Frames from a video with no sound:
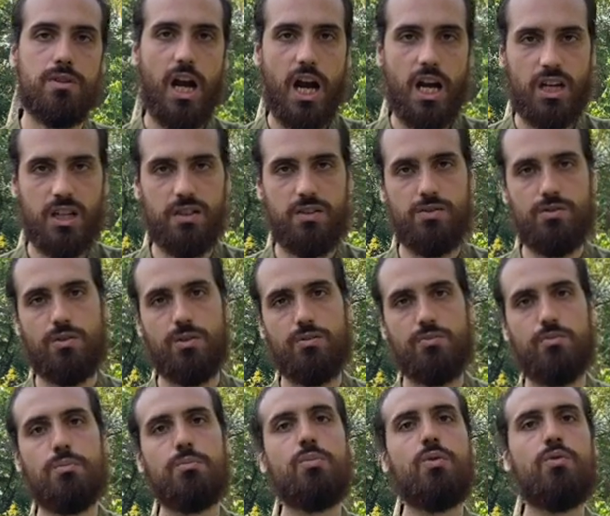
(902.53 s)
darkness, or
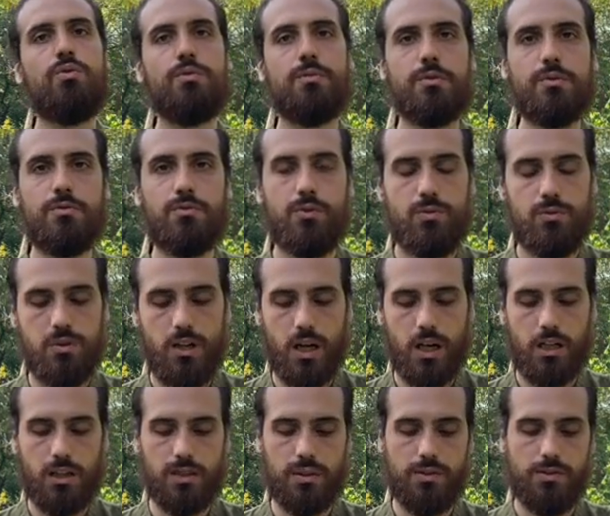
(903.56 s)
remove me from
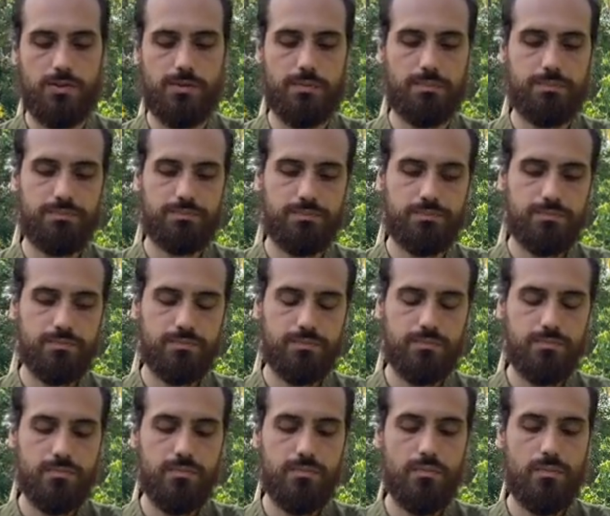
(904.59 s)
darkness.
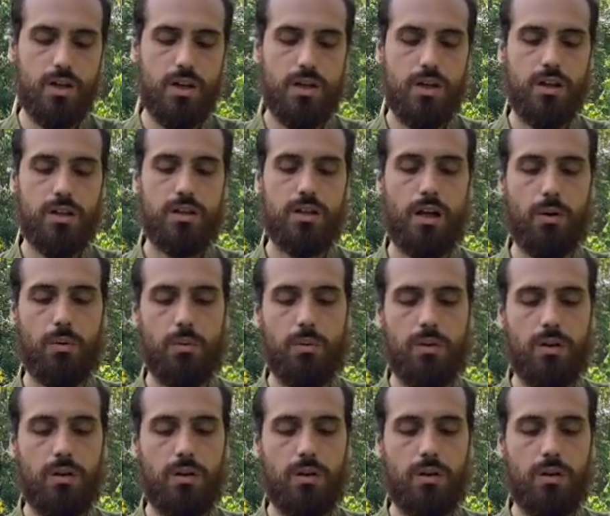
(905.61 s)
Now,